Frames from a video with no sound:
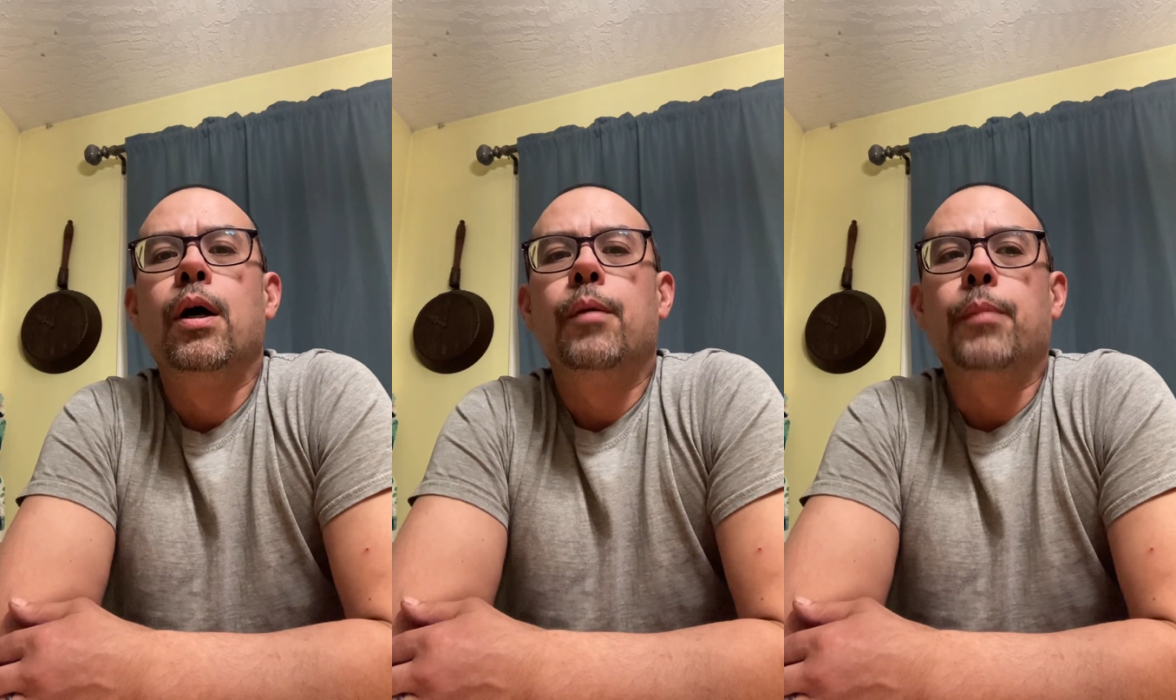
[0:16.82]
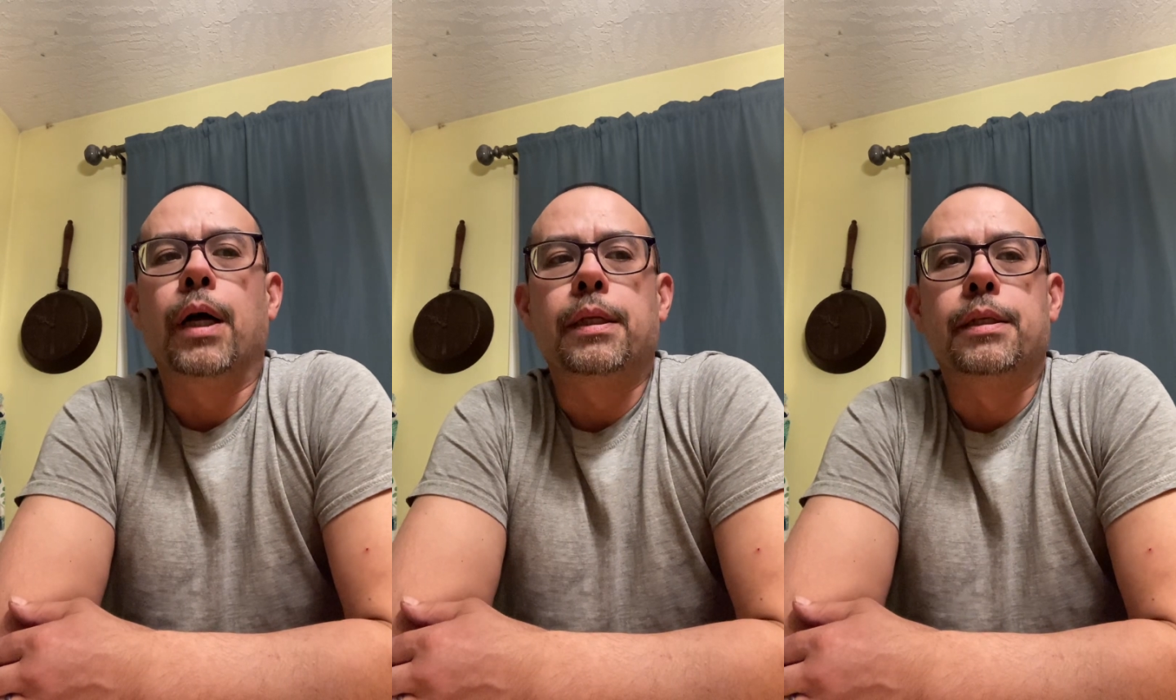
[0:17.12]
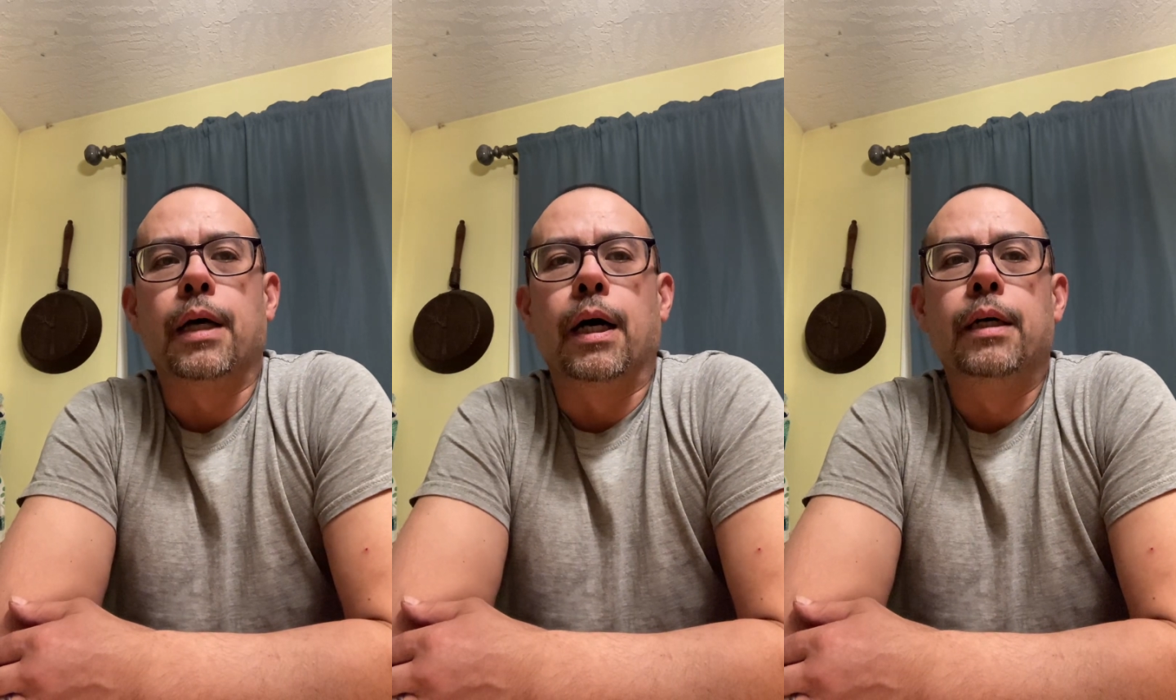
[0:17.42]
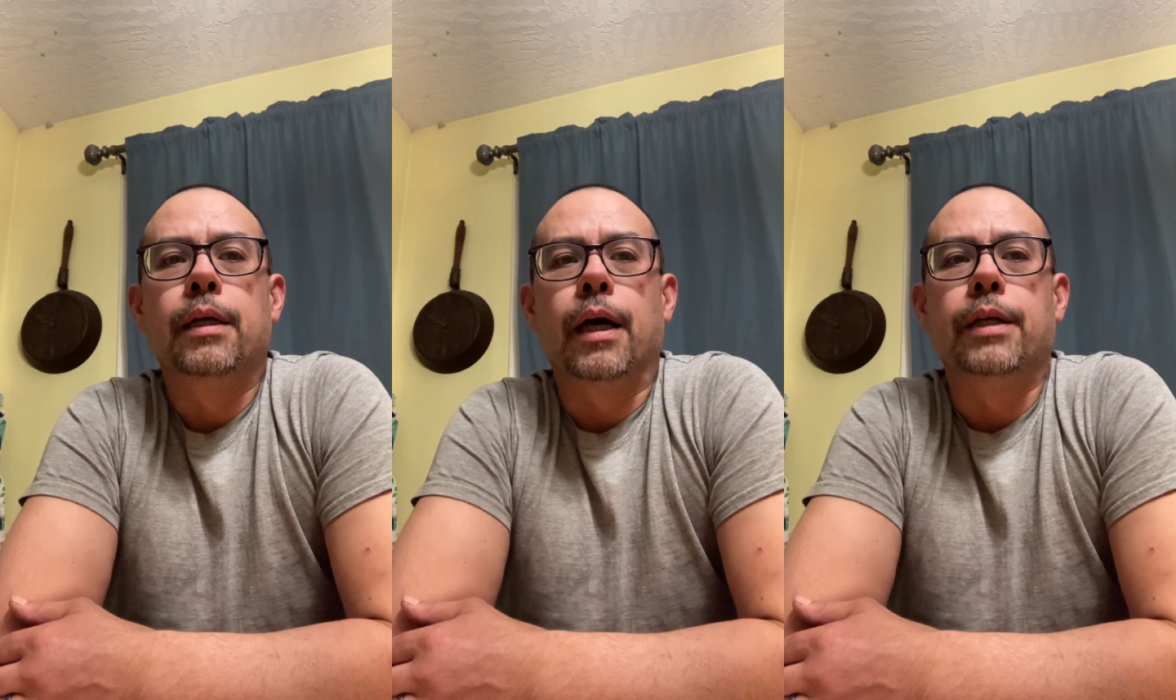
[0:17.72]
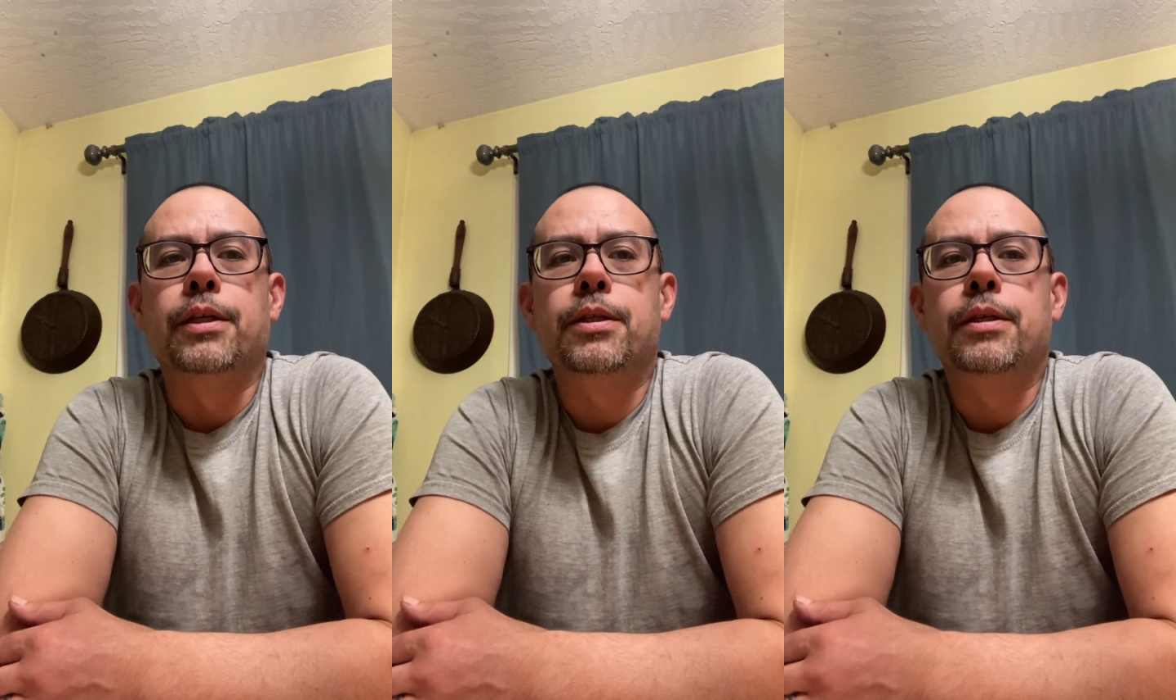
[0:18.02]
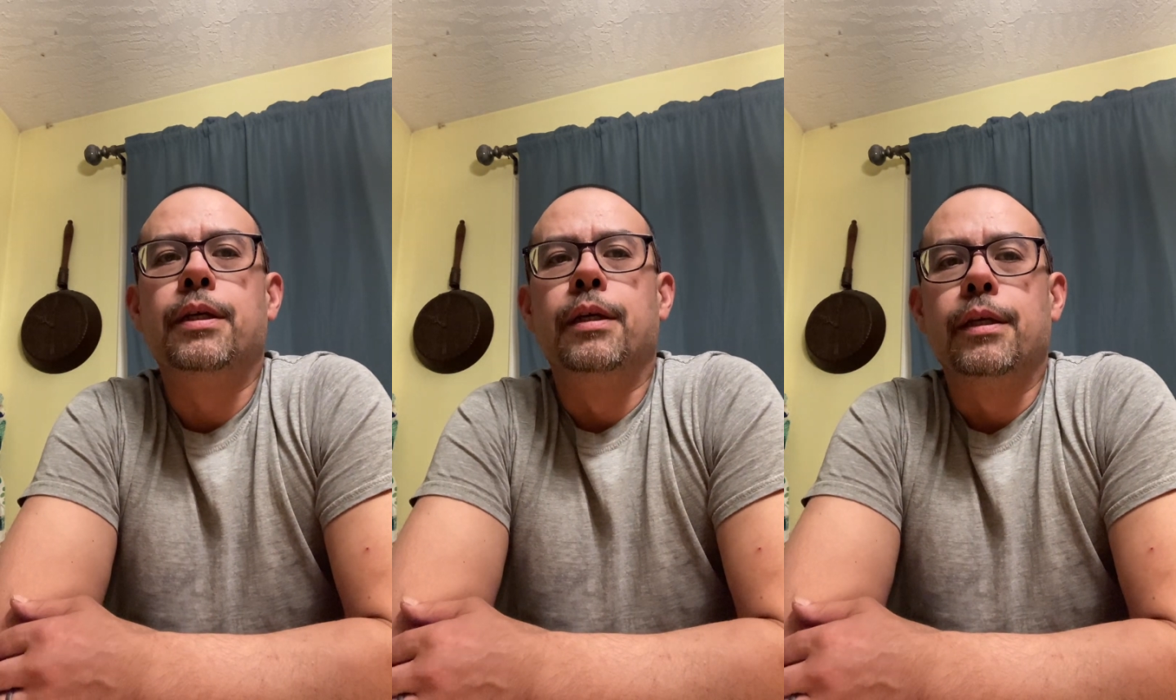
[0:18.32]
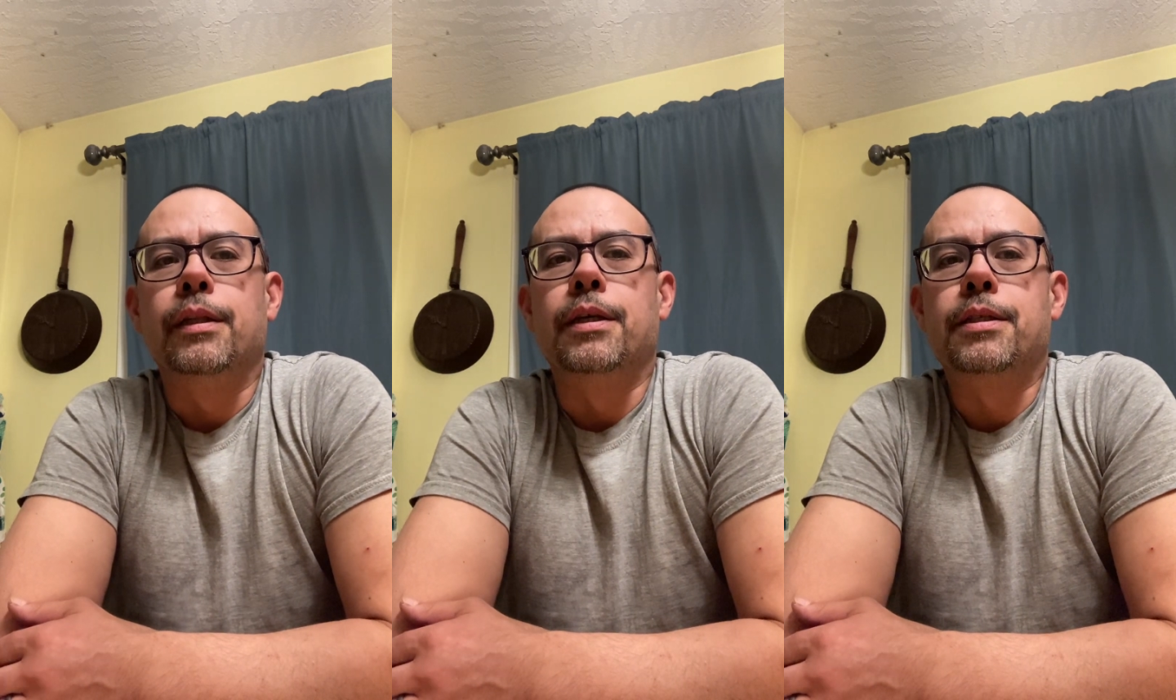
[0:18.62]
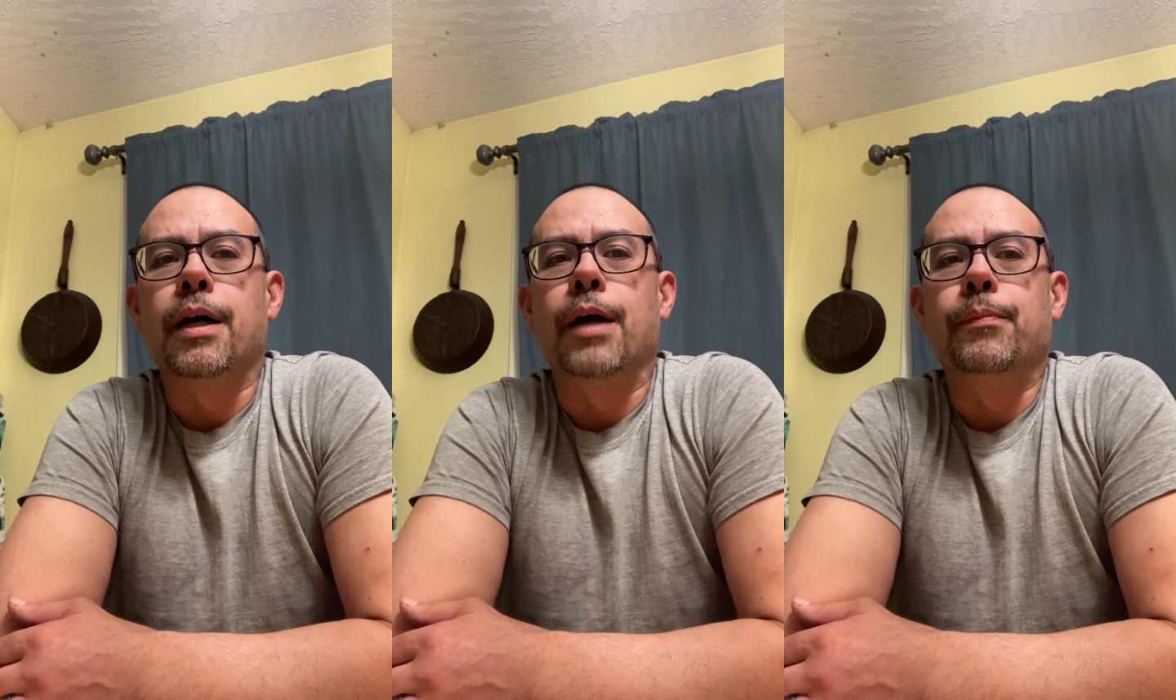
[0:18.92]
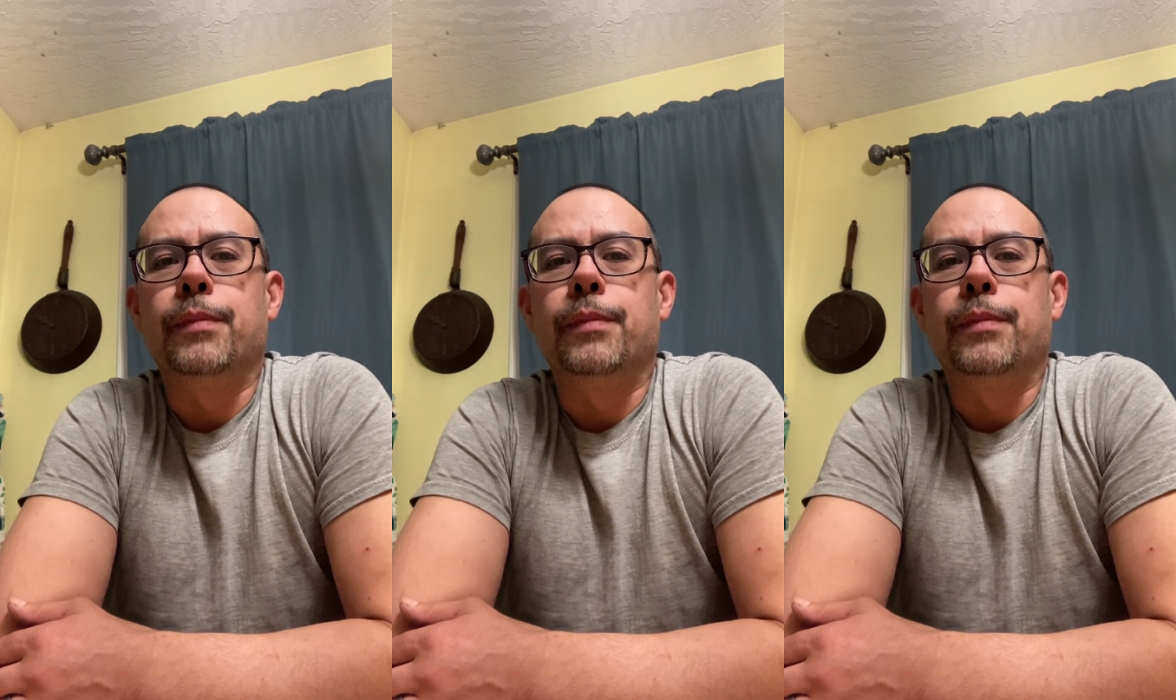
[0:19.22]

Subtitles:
But this time,